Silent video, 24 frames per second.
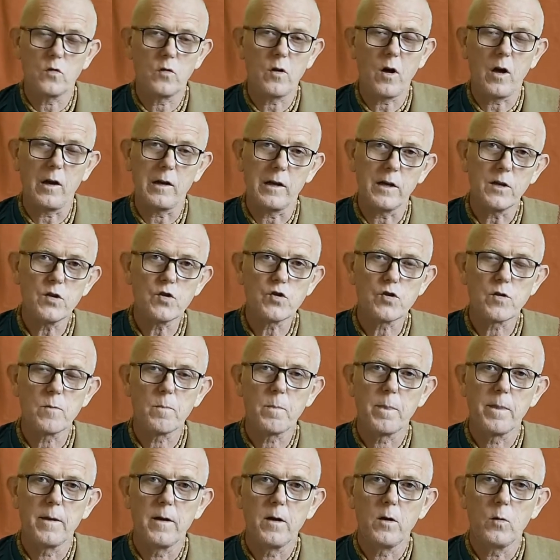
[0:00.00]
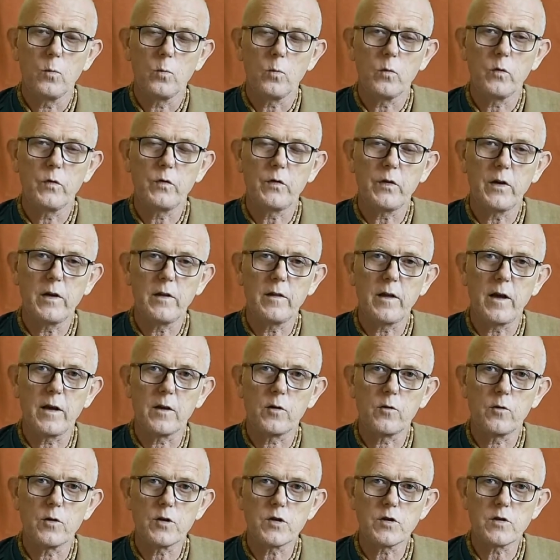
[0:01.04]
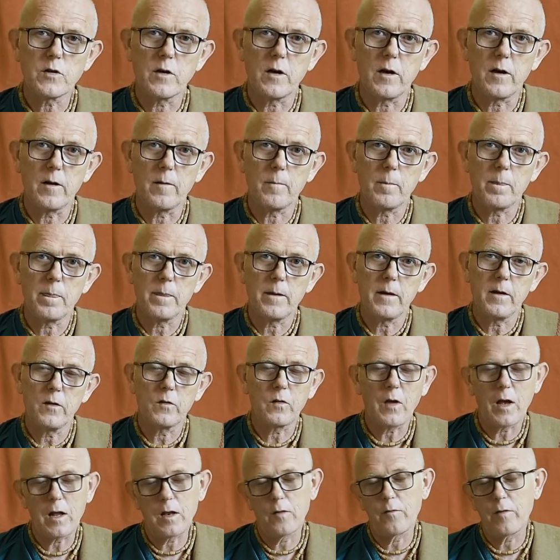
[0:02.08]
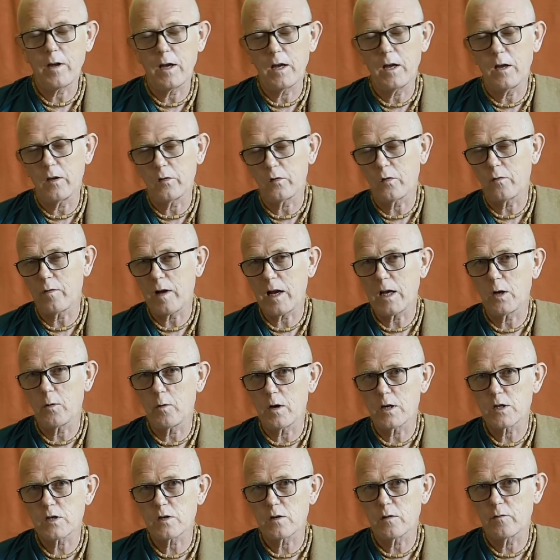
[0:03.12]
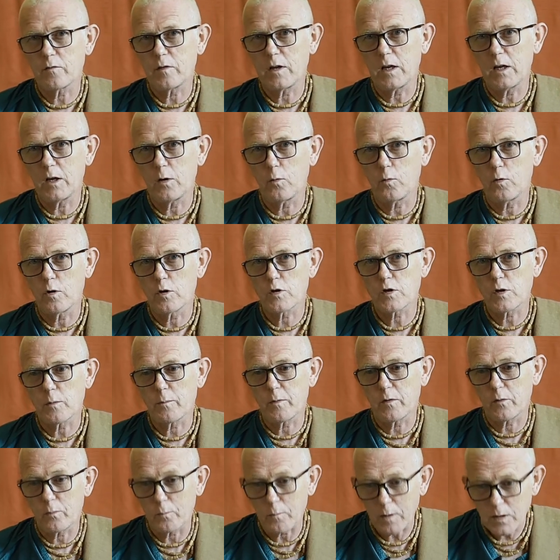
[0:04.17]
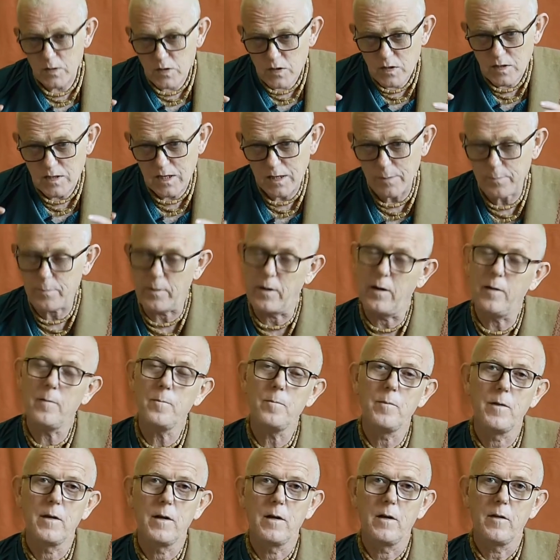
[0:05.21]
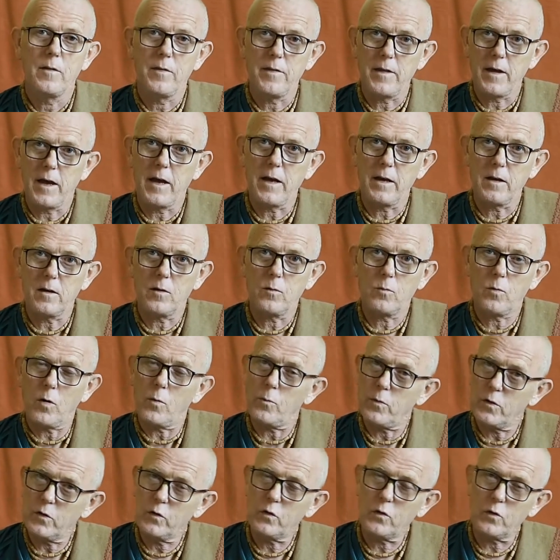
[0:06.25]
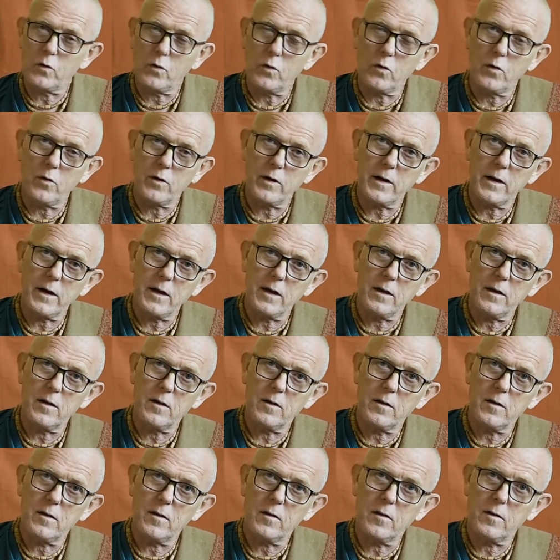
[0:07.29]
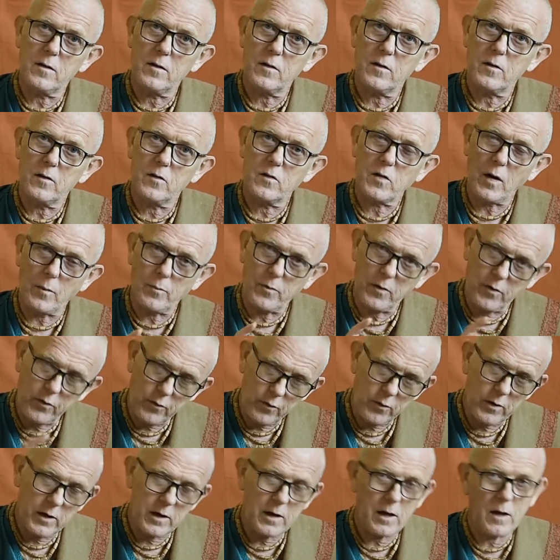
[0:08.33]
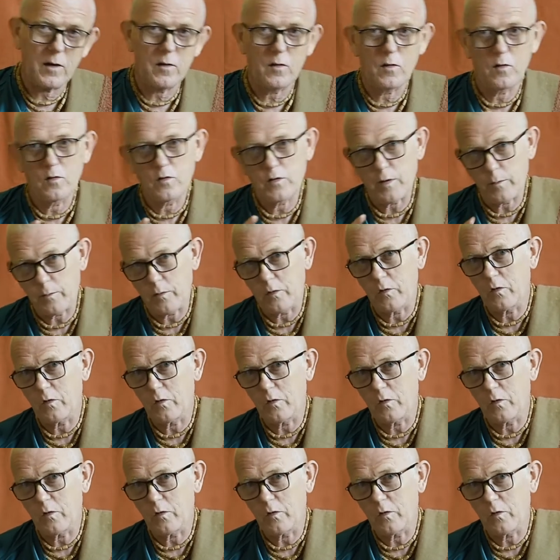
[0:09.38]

knowledge, we'll see that Krishna, his evaluation of deity worship is much deeper than what we saw in chapter 3 and chapter